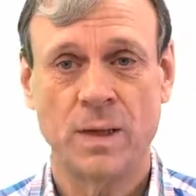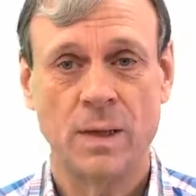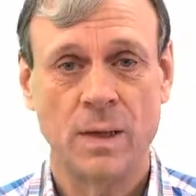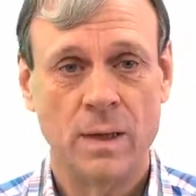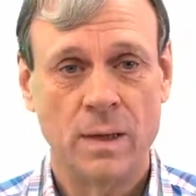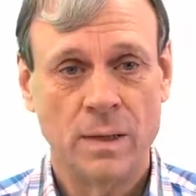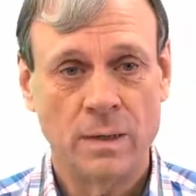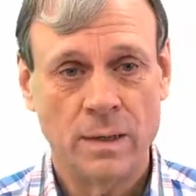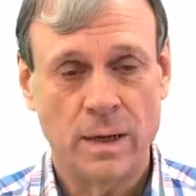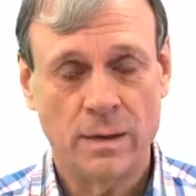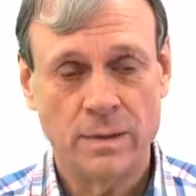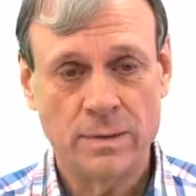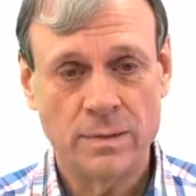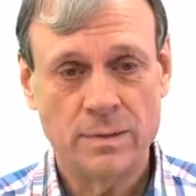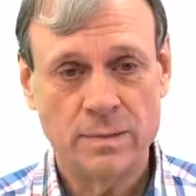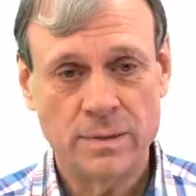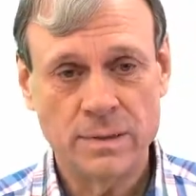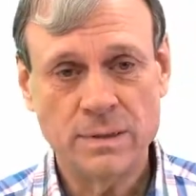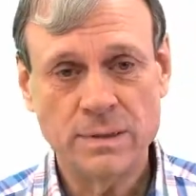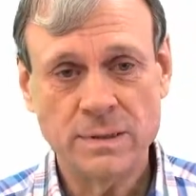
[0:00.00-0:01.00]
Now,
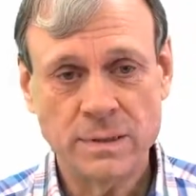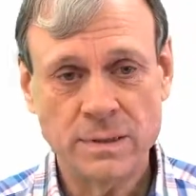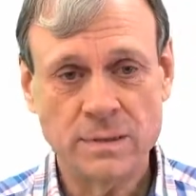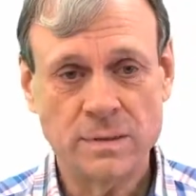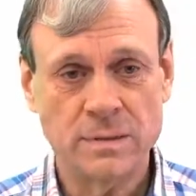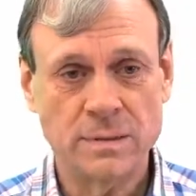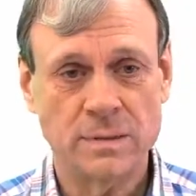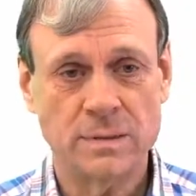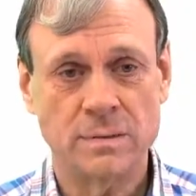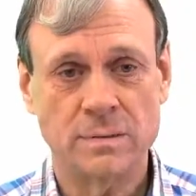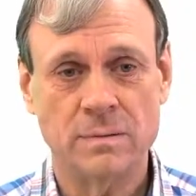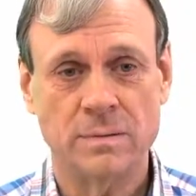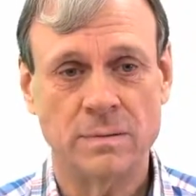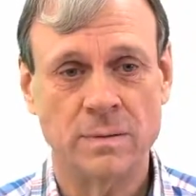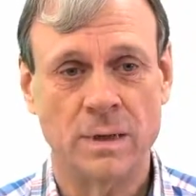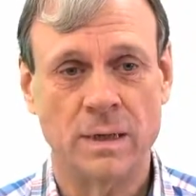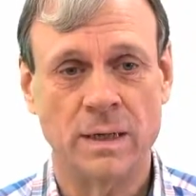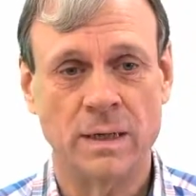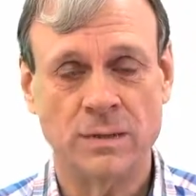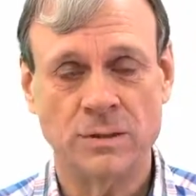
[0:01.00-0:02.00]
this is
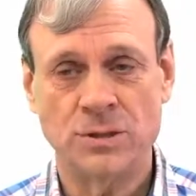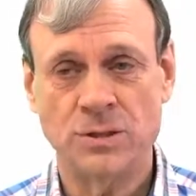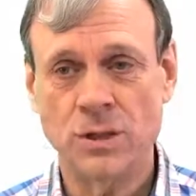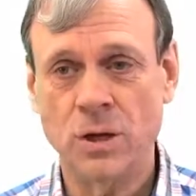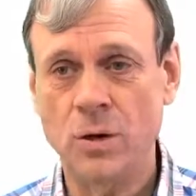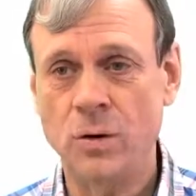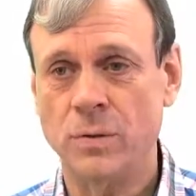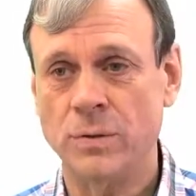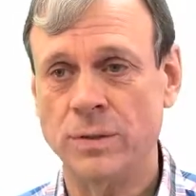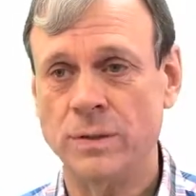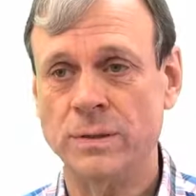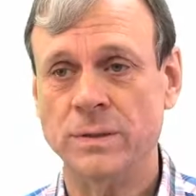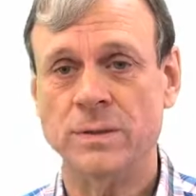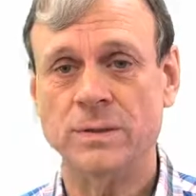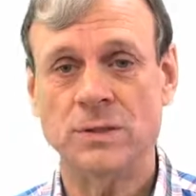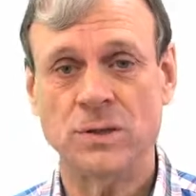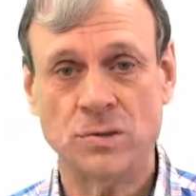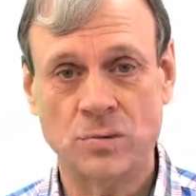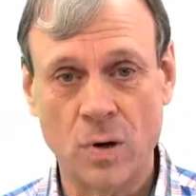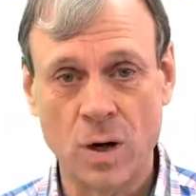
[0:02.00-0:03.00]
shown in the
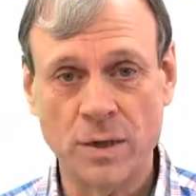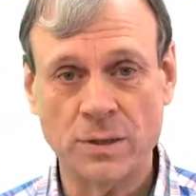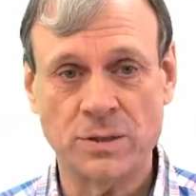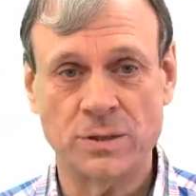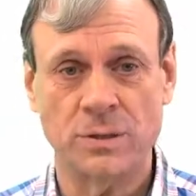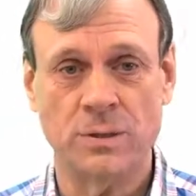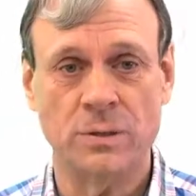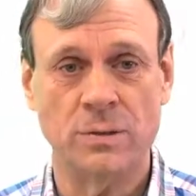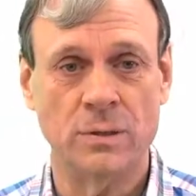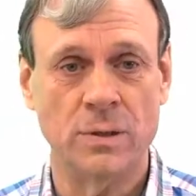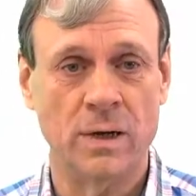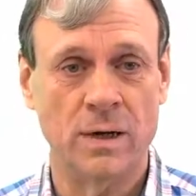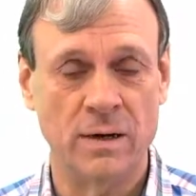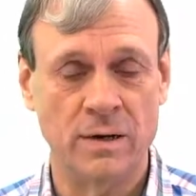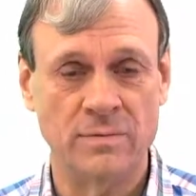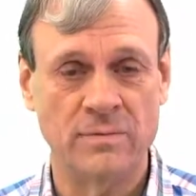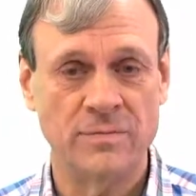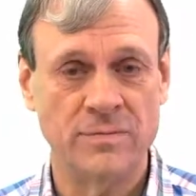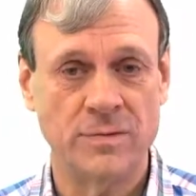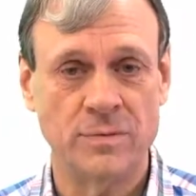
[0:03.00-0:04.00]
structure
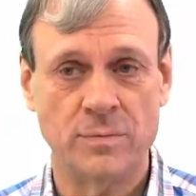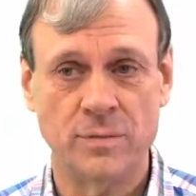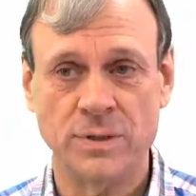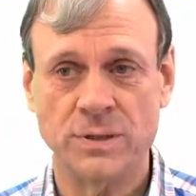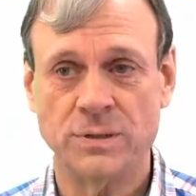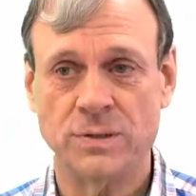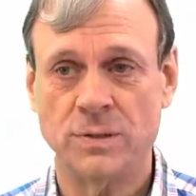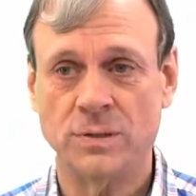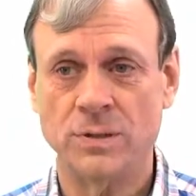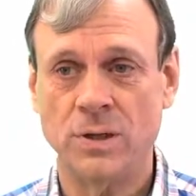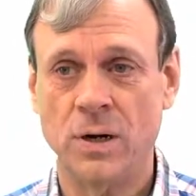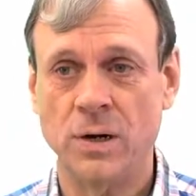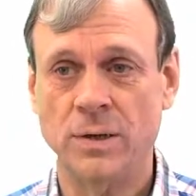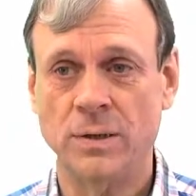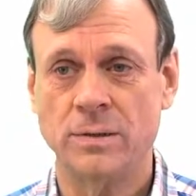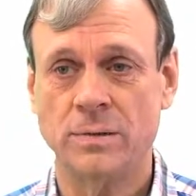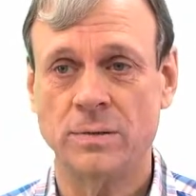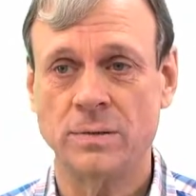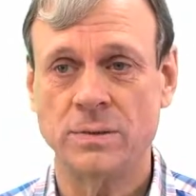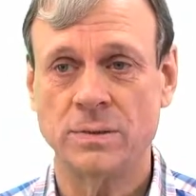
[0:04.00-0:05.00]
of the research
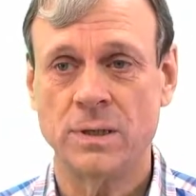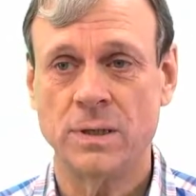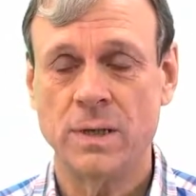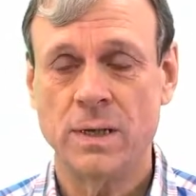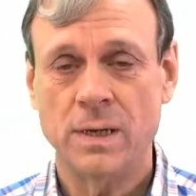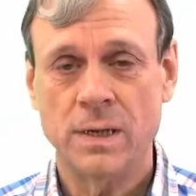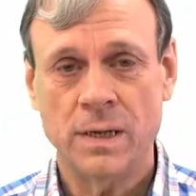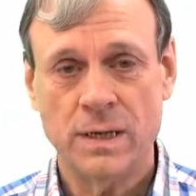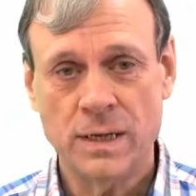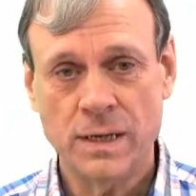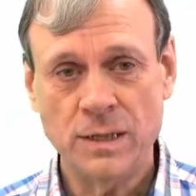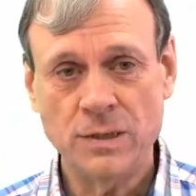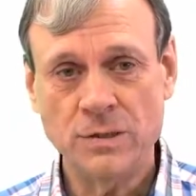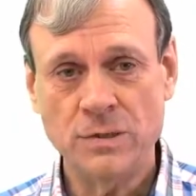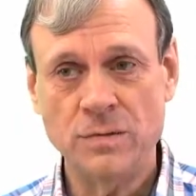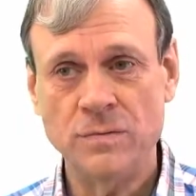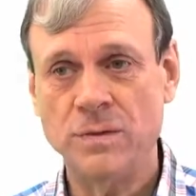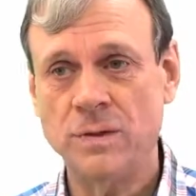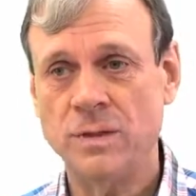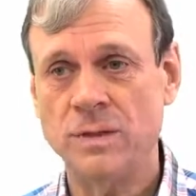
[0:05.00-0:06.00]
articles. Each
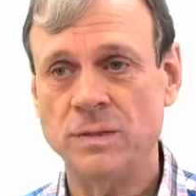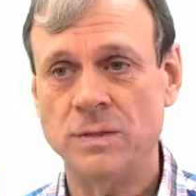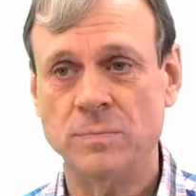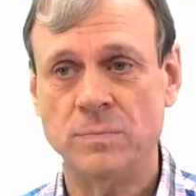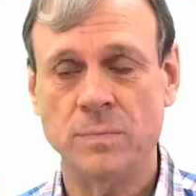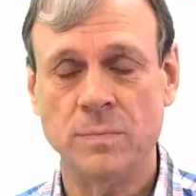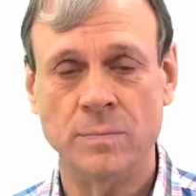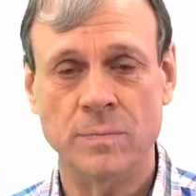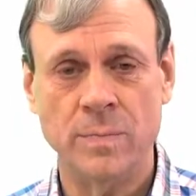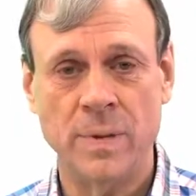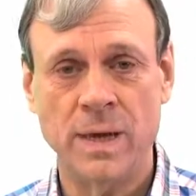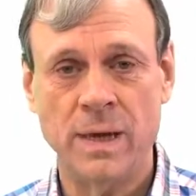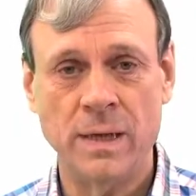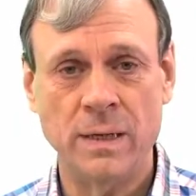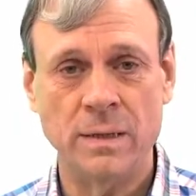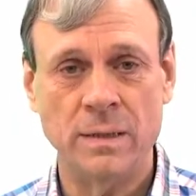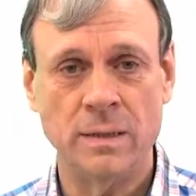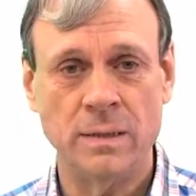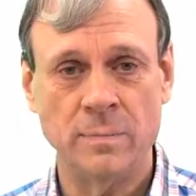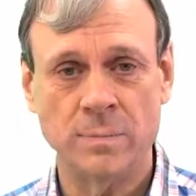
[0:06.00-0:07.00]
of these
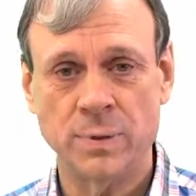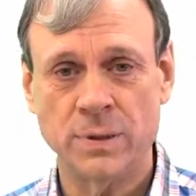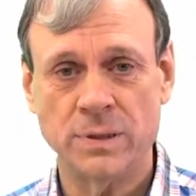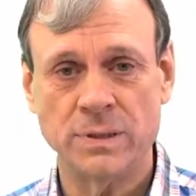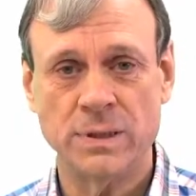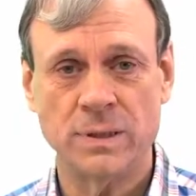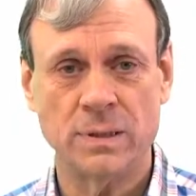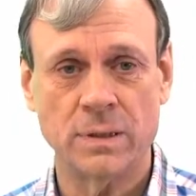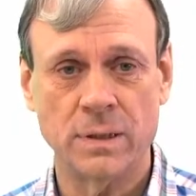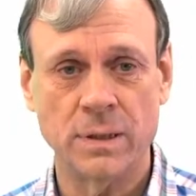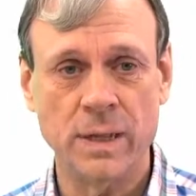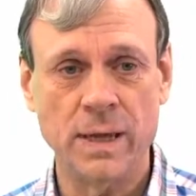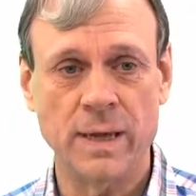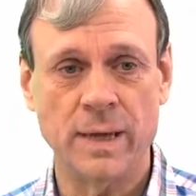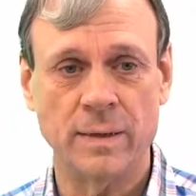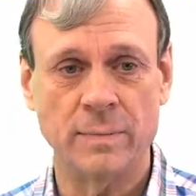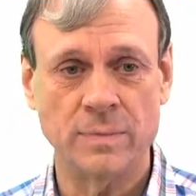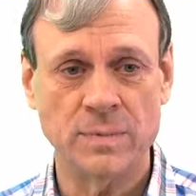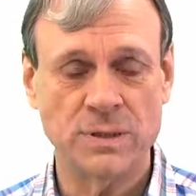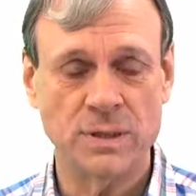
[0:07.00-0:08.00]
main implicit
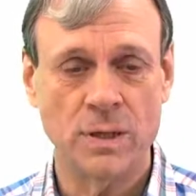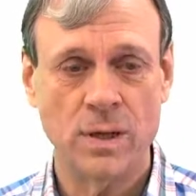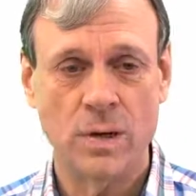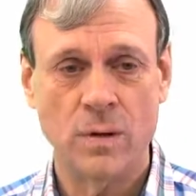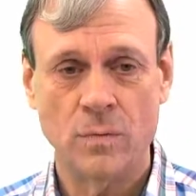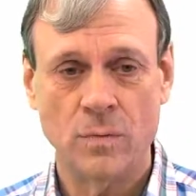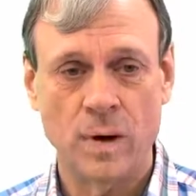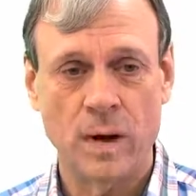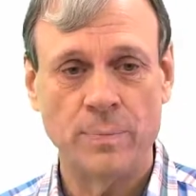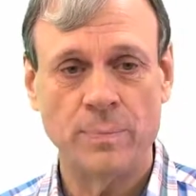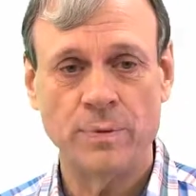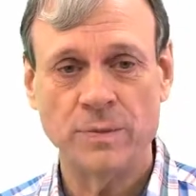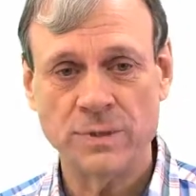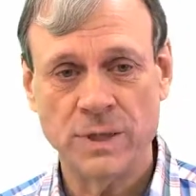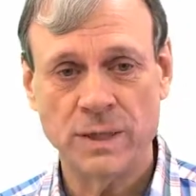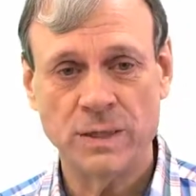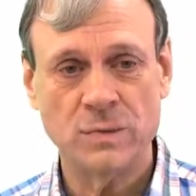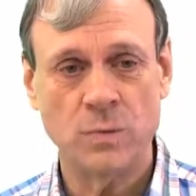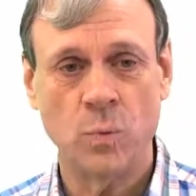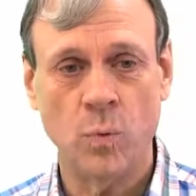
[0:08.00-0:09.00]
claims
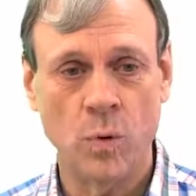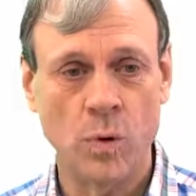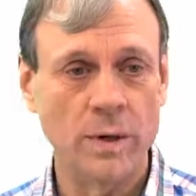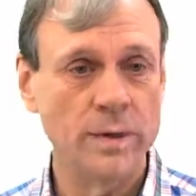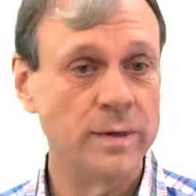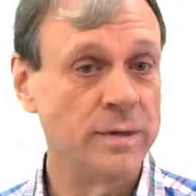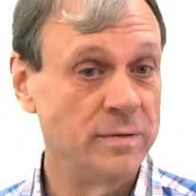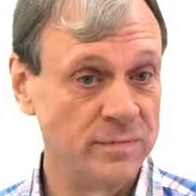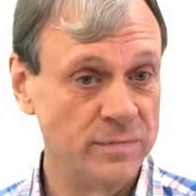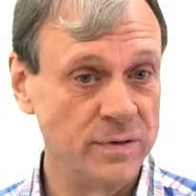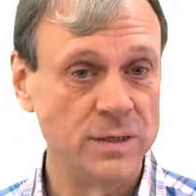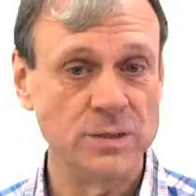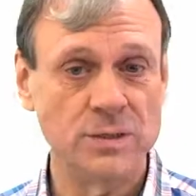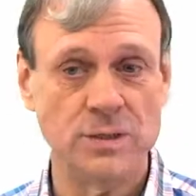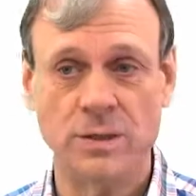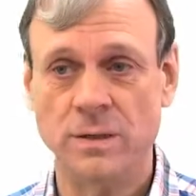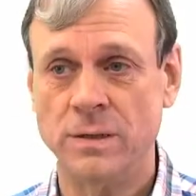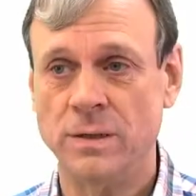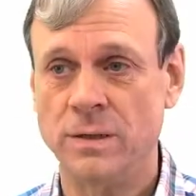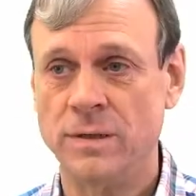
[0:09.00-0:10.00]
represents one
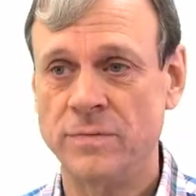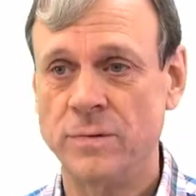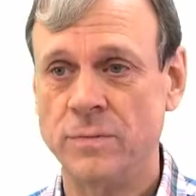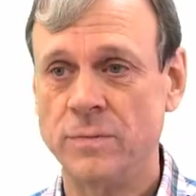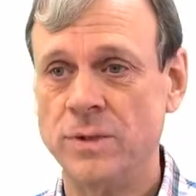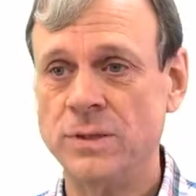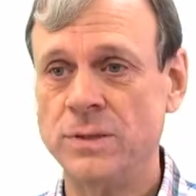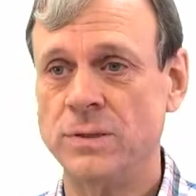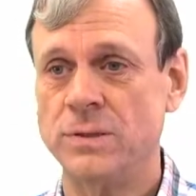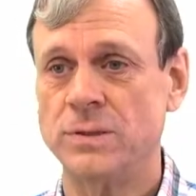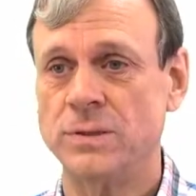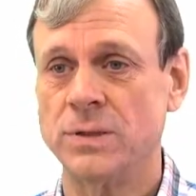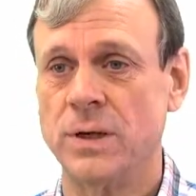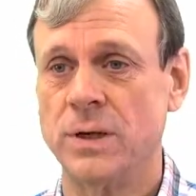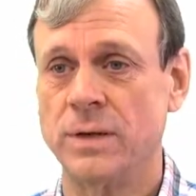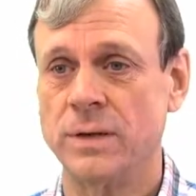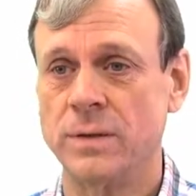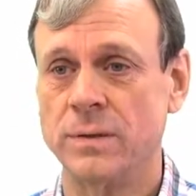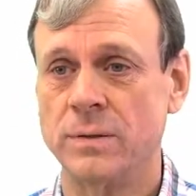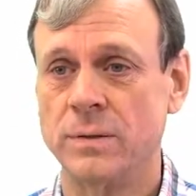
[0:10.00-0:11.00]
division of the research
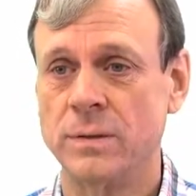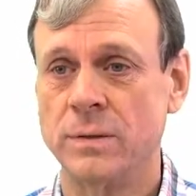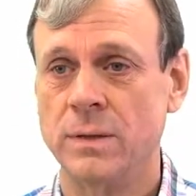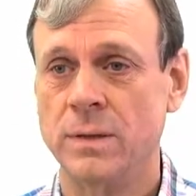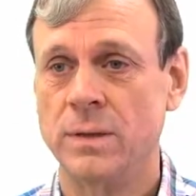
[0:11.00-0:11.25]
article.